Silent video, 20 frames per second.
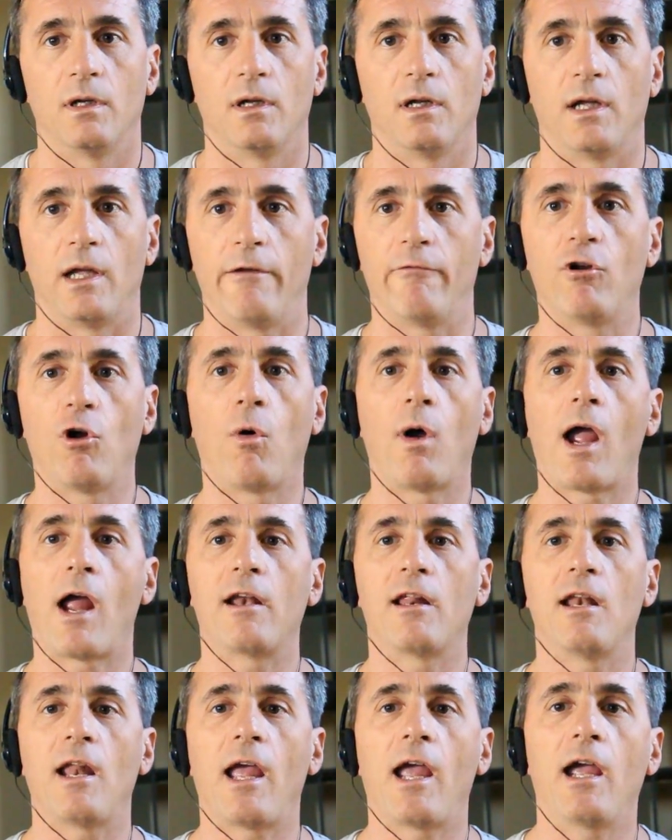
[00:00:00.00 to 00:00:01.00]
Even though I had
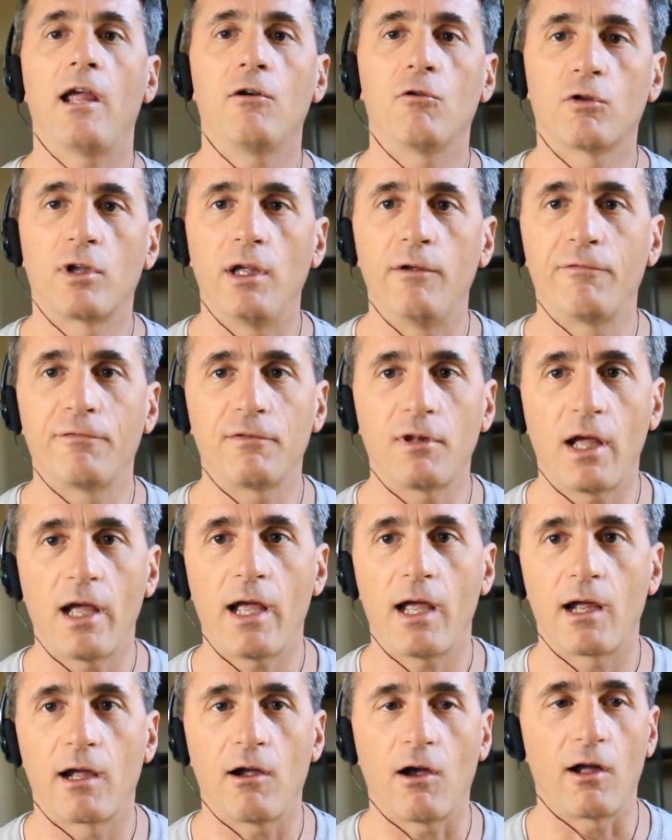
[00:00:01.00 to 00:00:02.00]
an anarchy
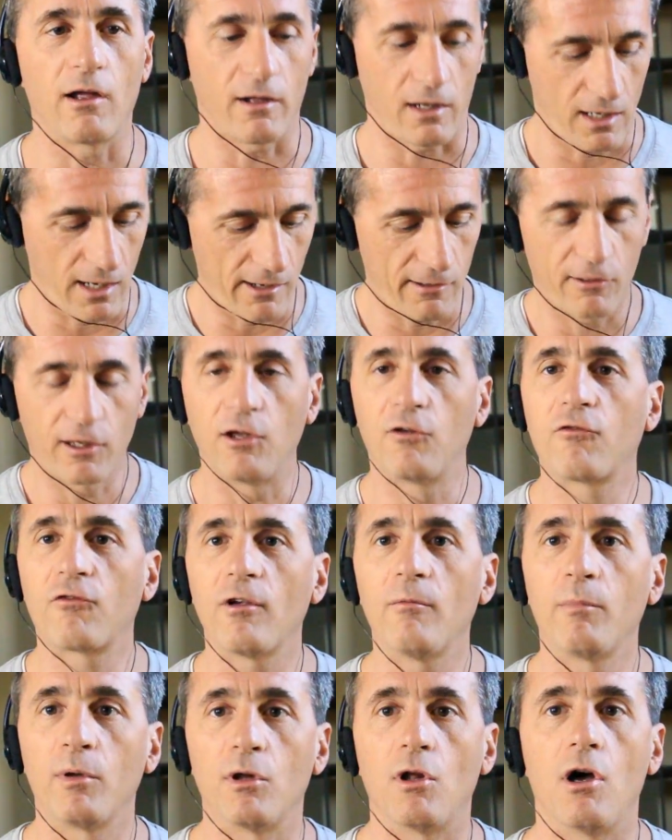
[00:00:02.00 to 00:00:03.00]
flag, an anarchy
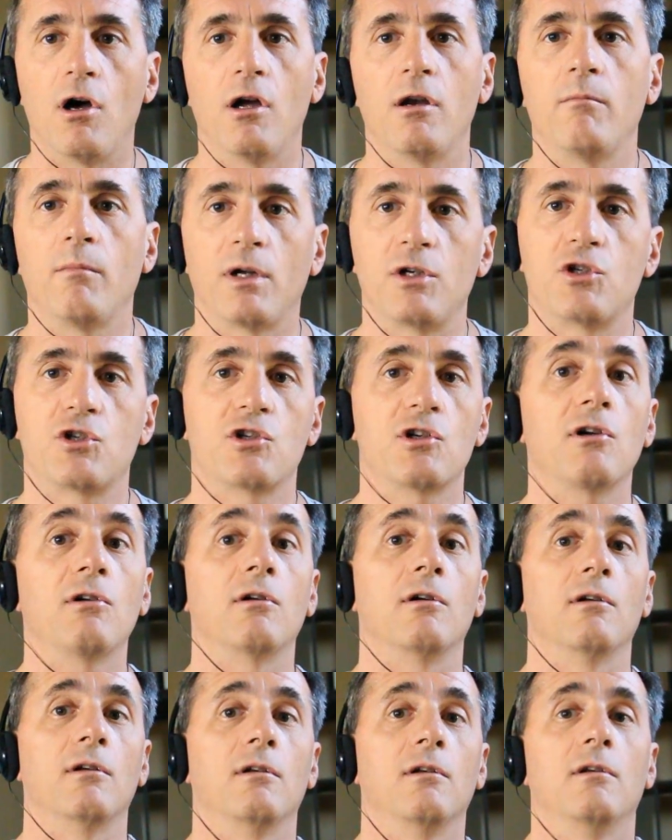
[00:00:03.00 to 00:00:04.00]
symbol on my
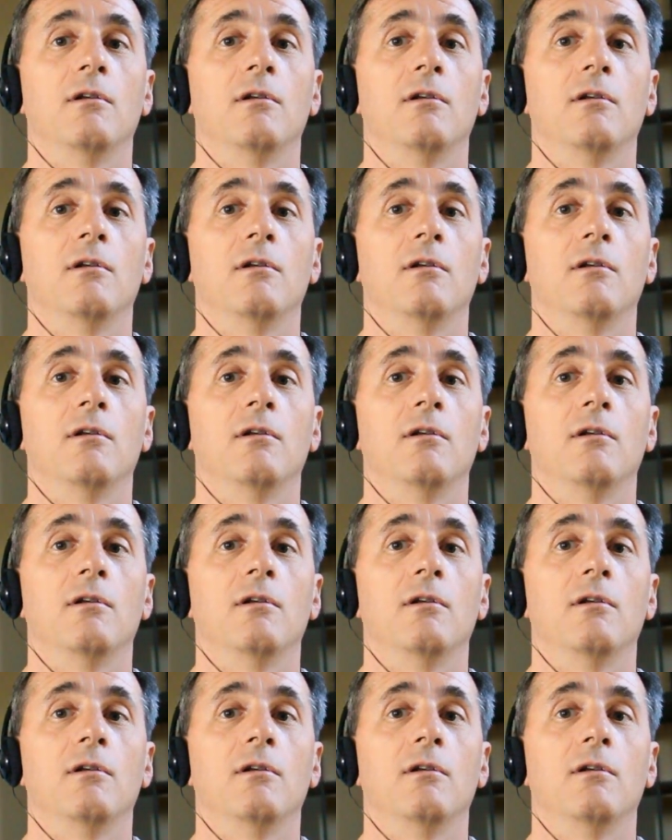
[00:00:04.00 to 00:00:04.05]
shirt,